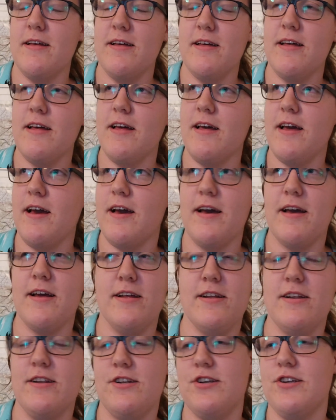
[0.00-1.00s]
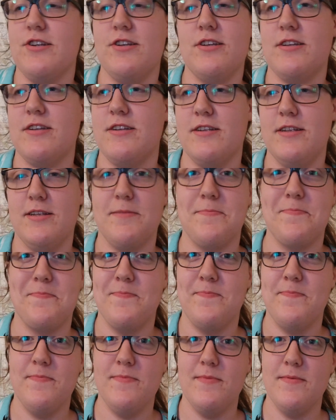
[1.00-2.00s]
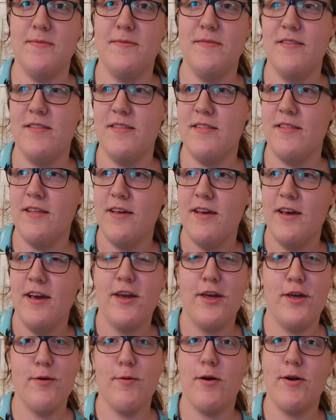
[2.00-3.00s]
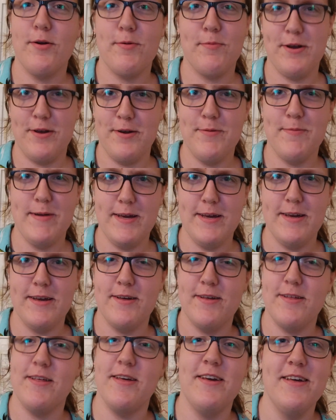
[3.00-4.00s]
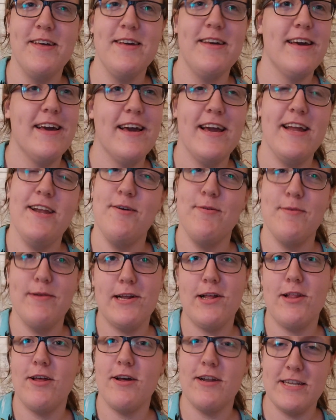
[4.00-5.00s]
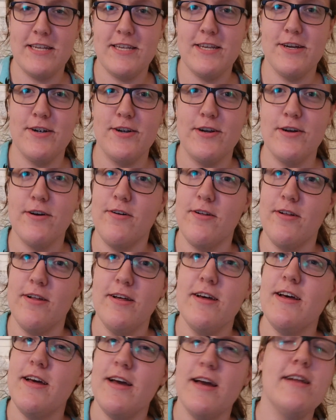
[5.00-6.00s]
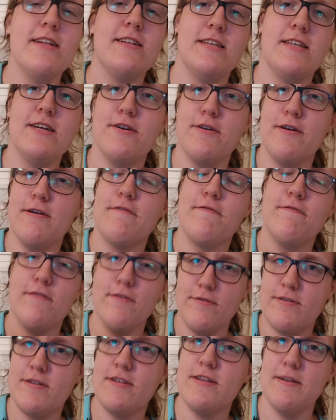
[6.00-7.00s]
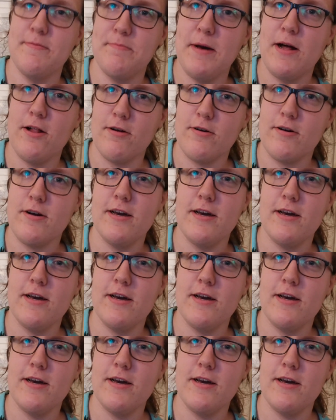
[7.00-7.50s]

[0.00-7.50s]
It just... you are what you eat. And you eat a lot of cereal. And cereal floats in milk.